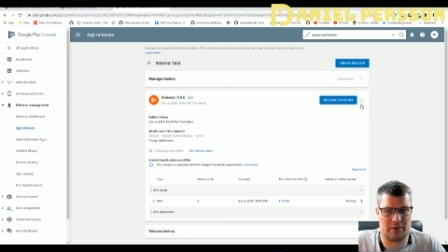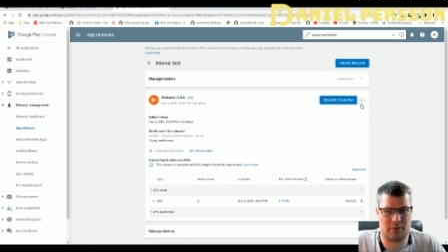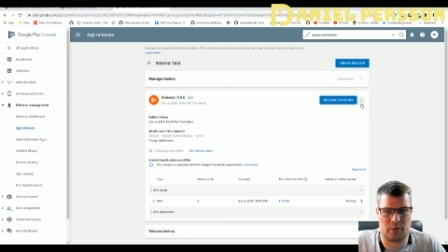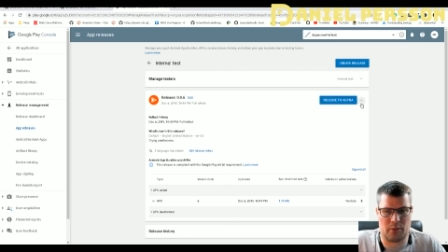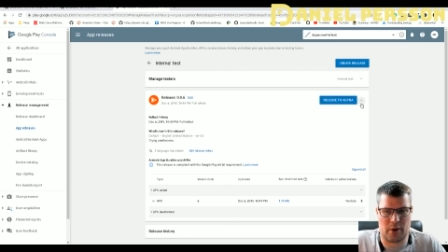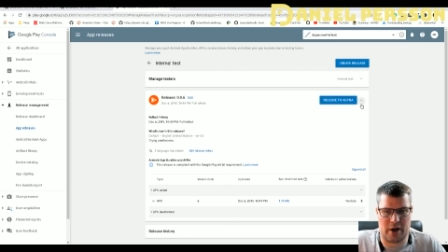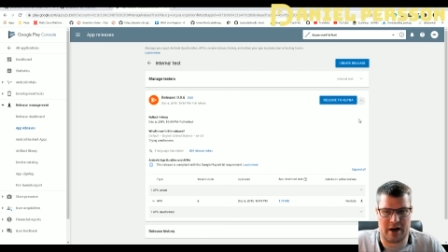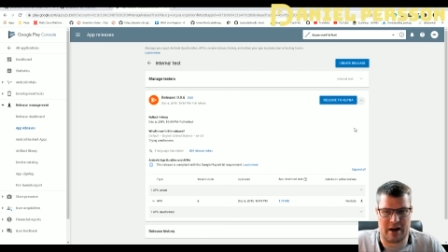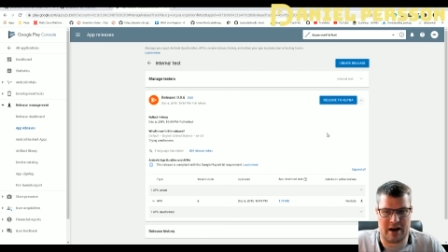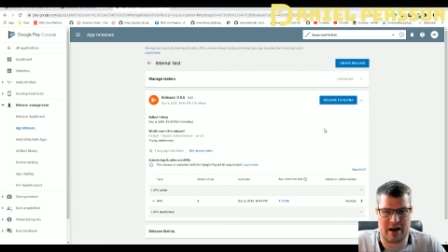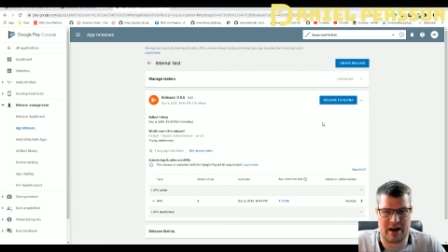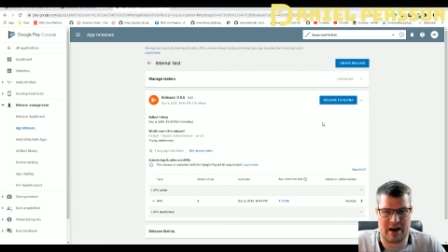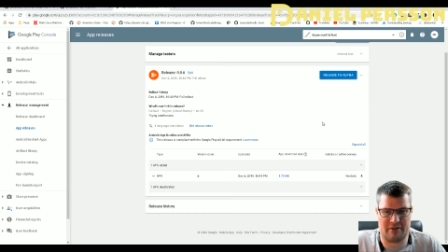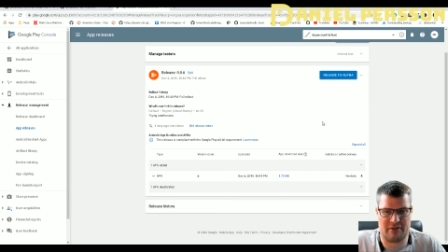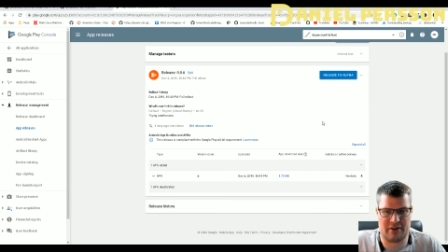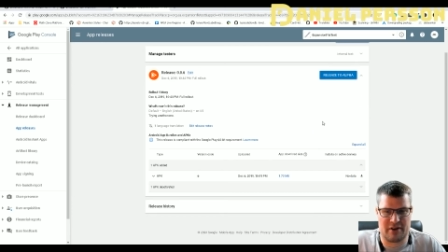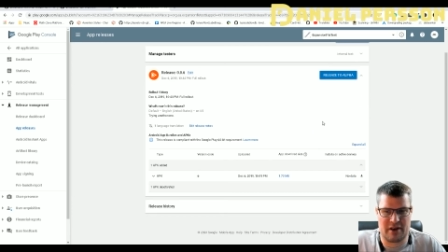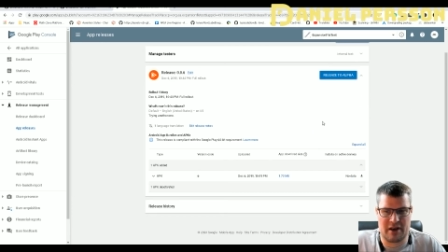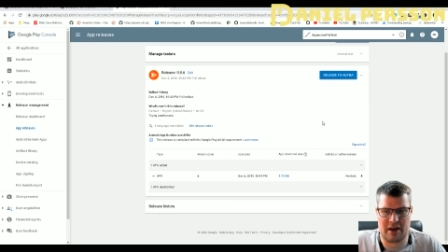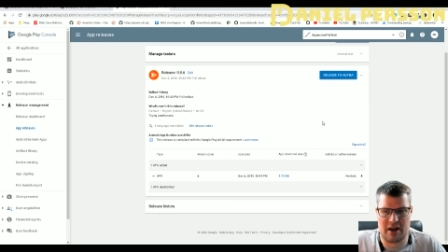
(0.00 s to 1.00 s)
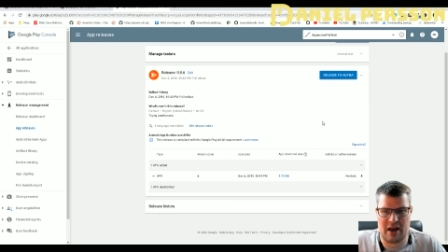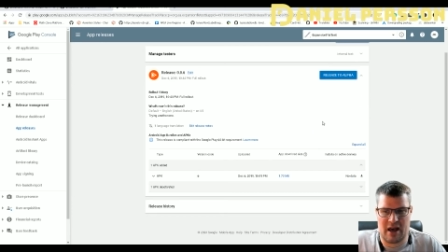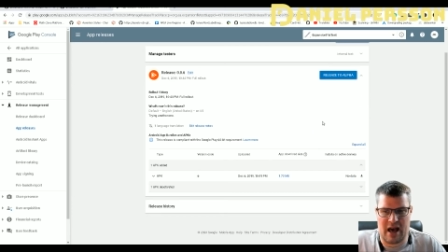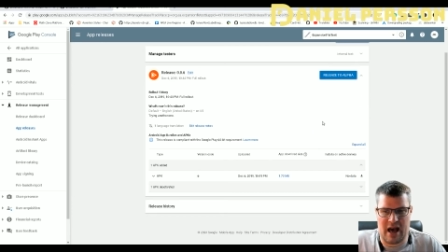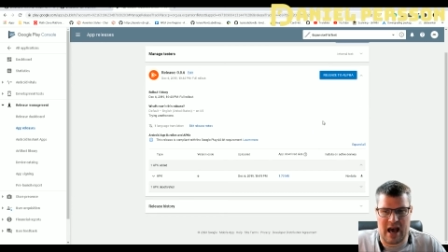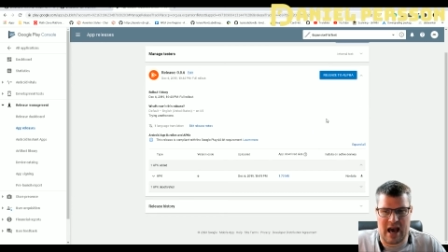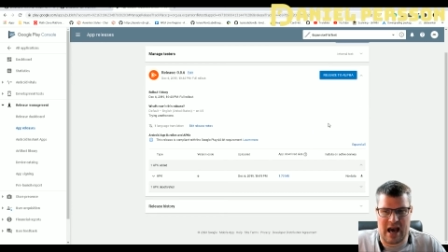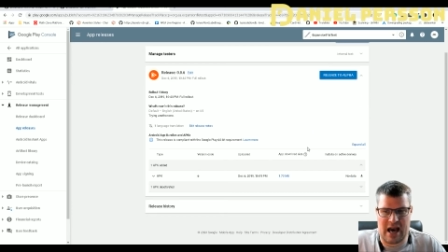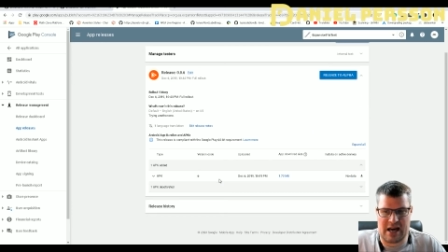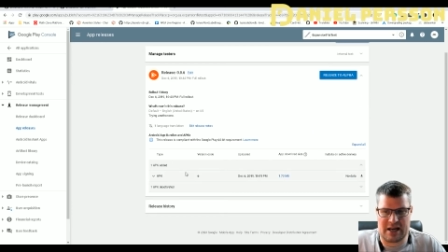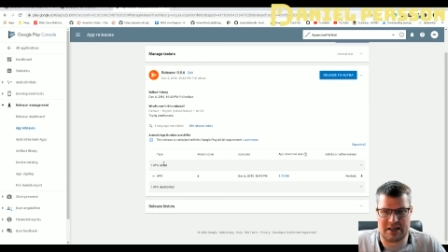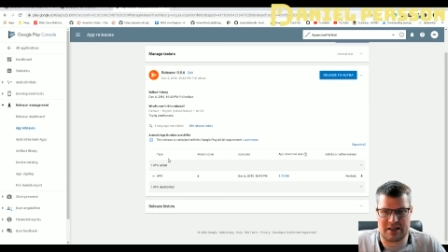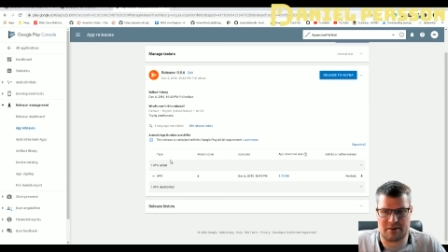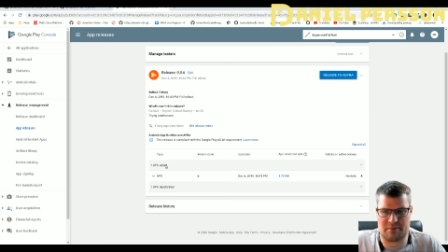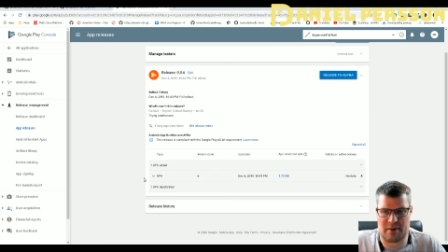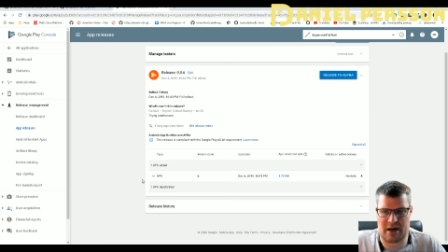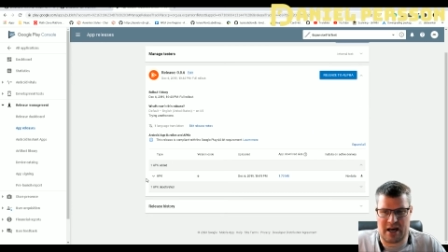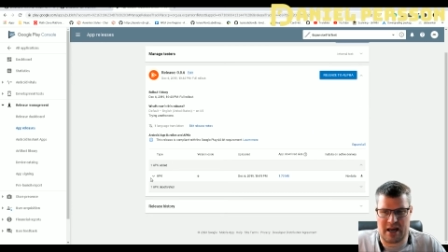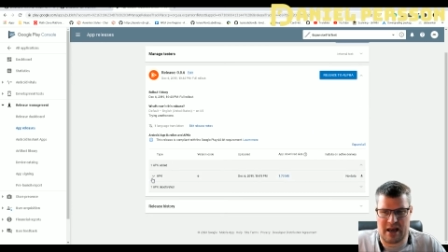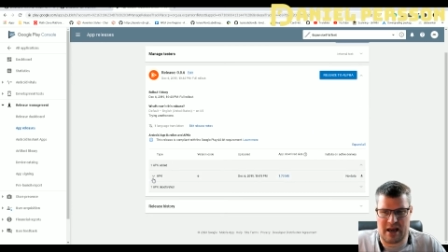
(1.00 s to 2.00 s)
where I have added
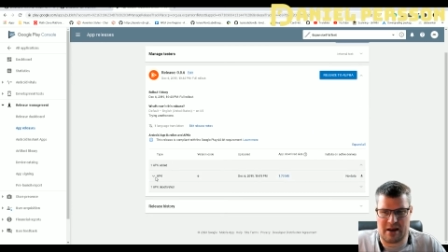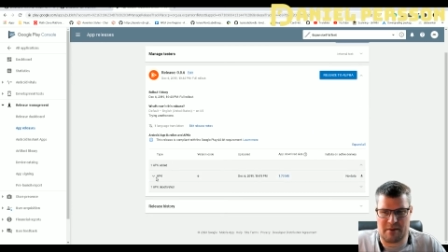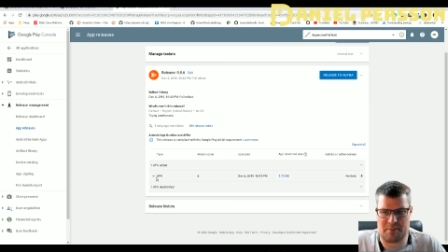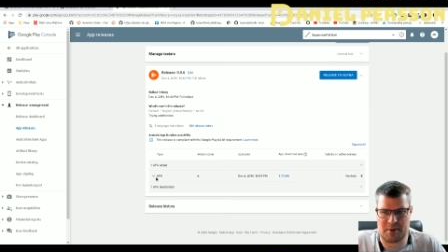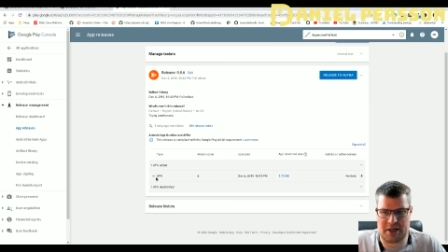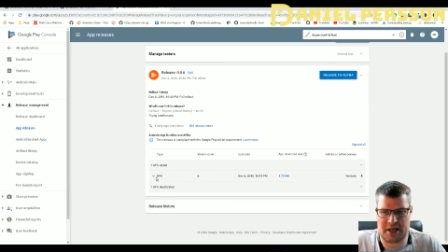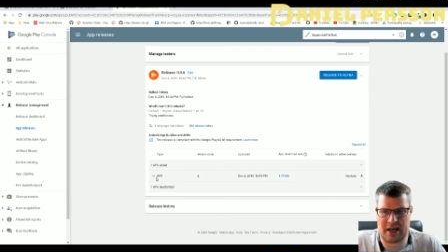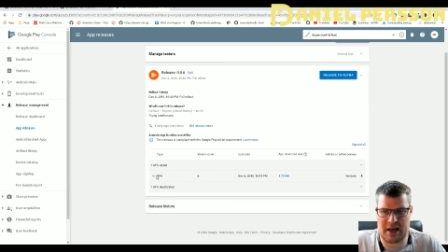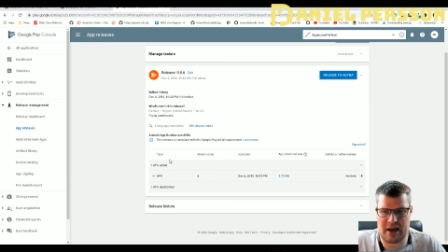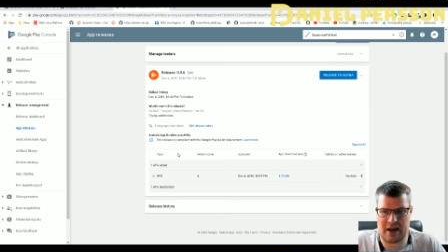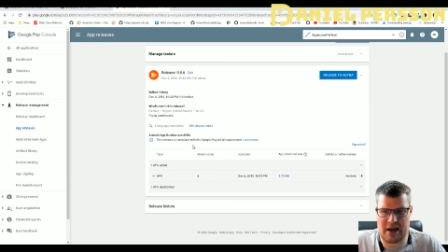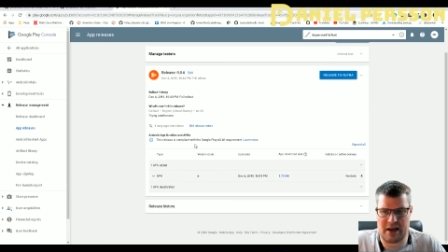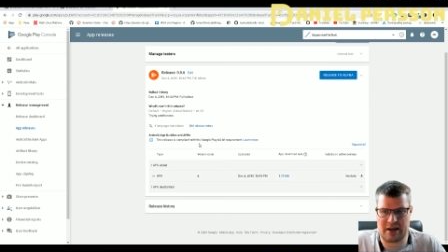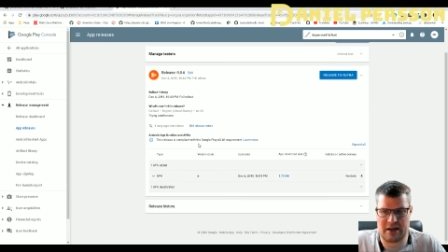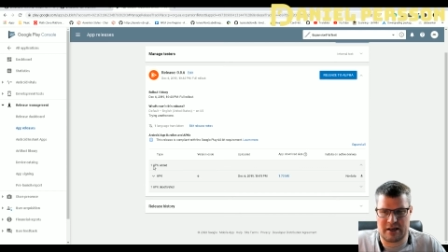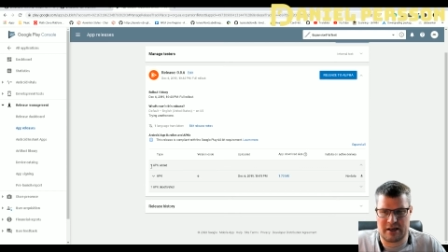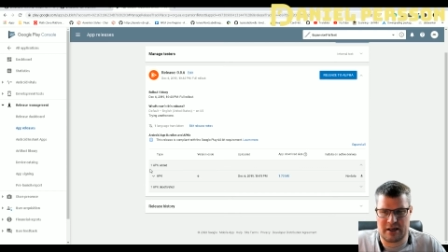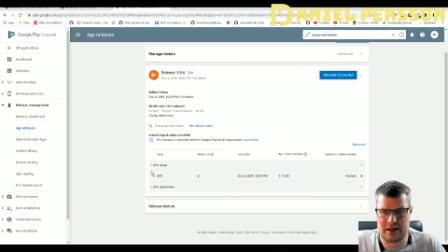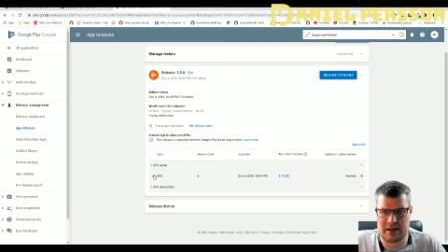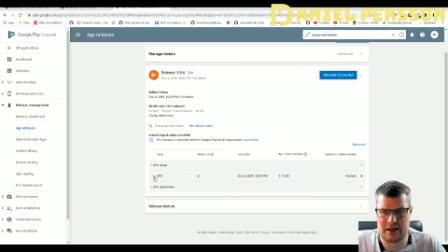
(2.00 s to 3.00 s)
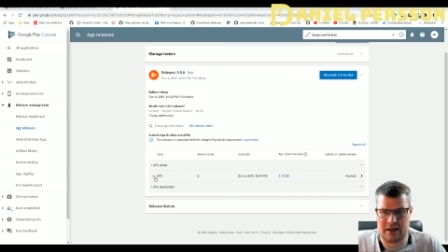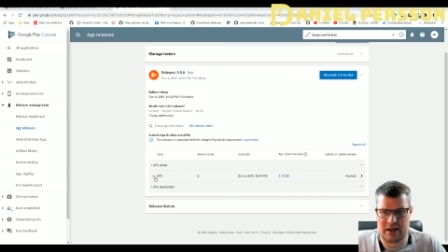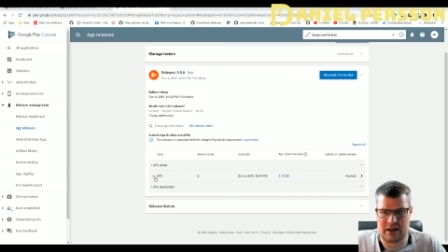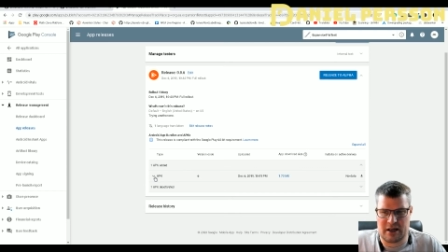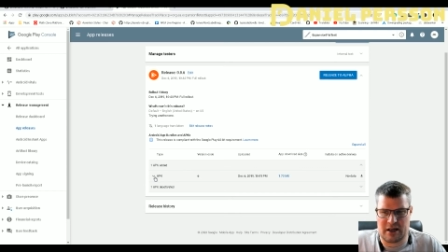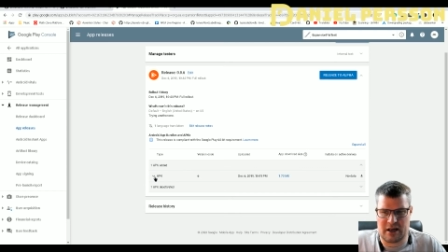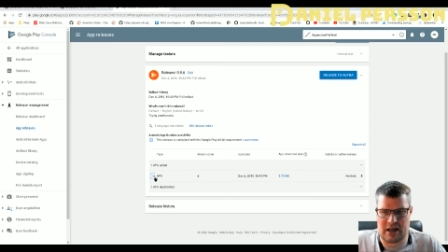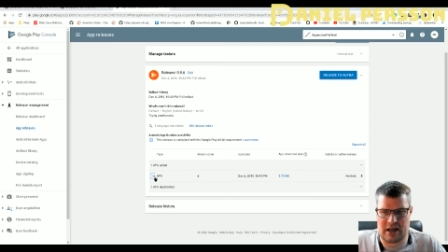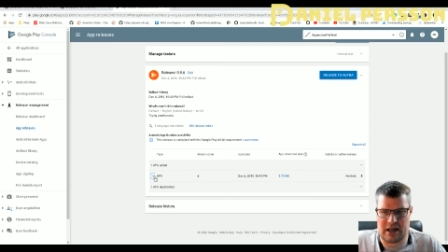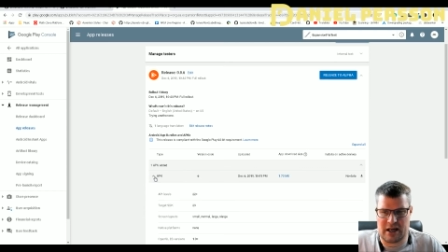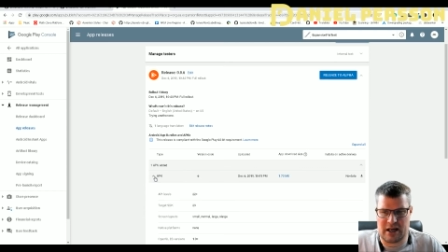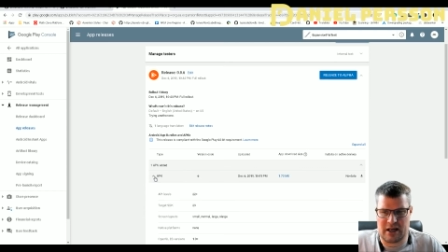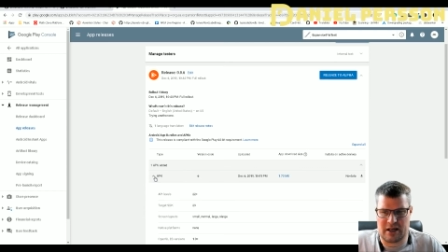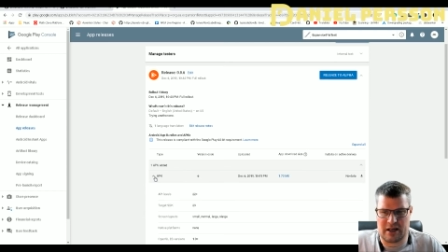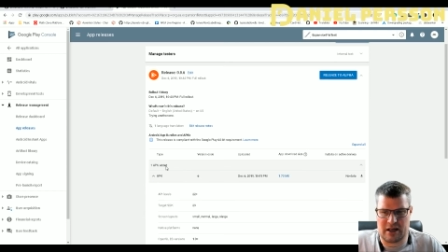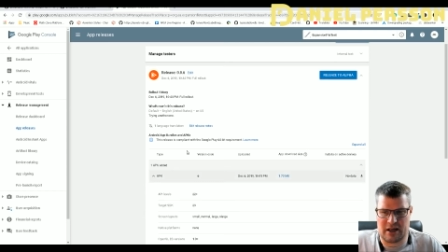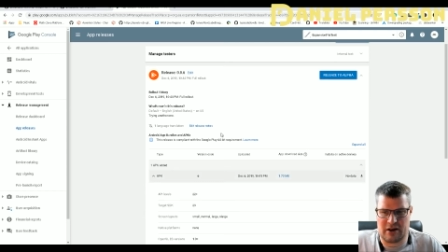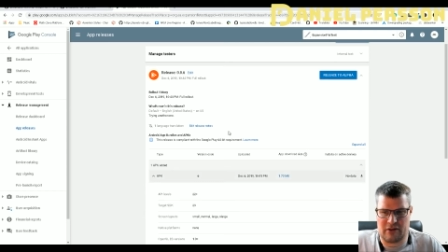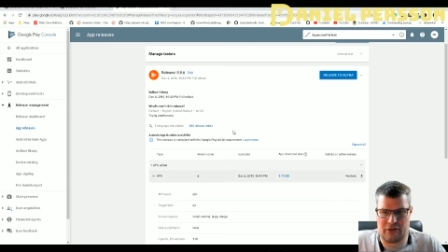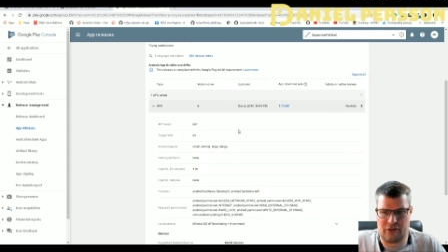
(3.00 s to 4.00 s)
my APK. And
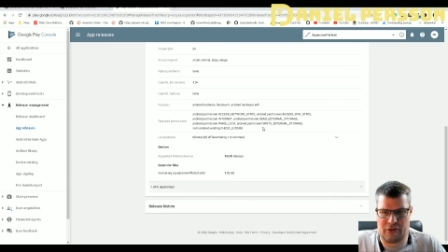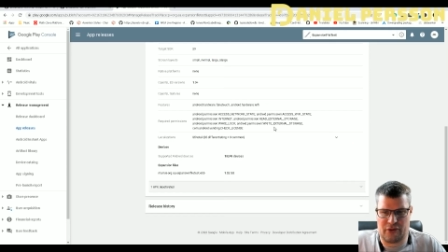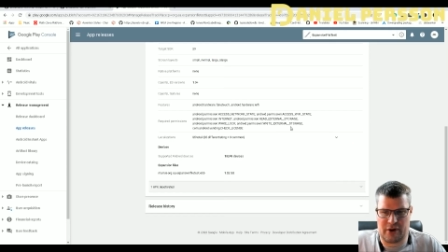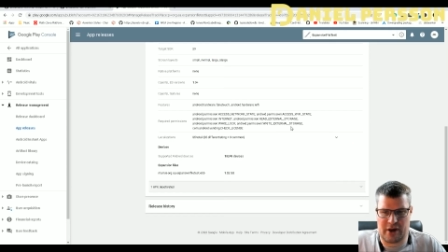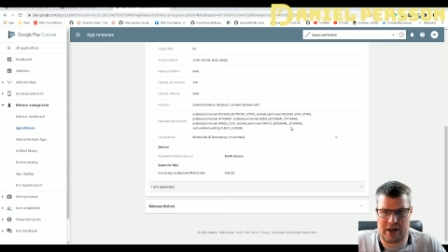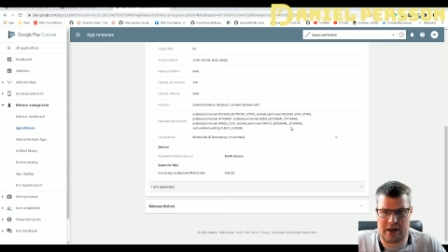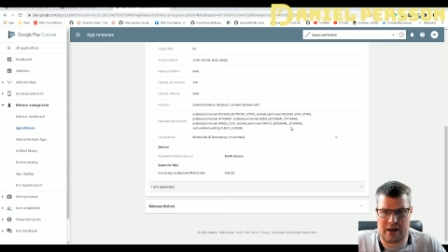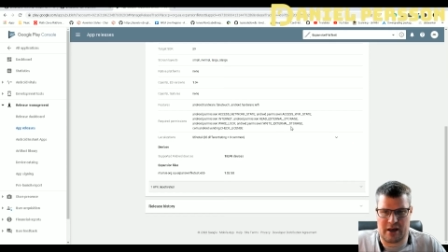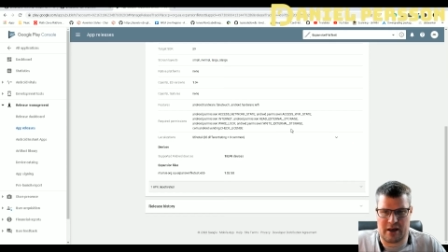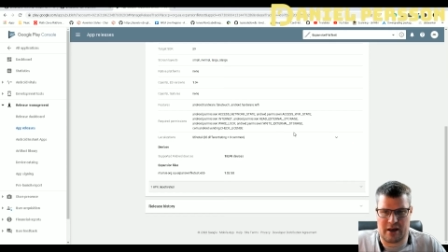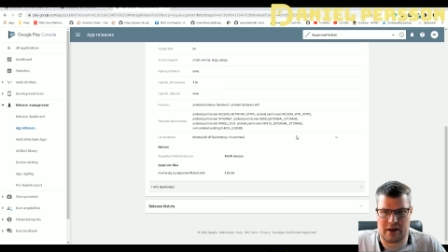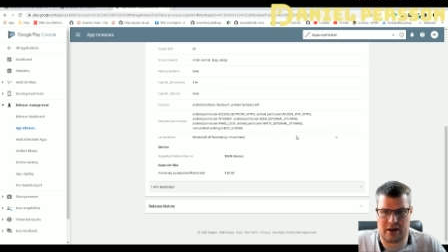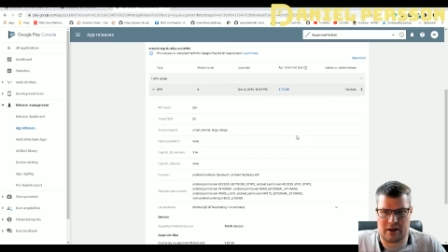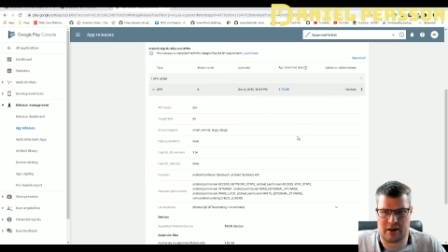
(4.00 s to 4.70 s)
if we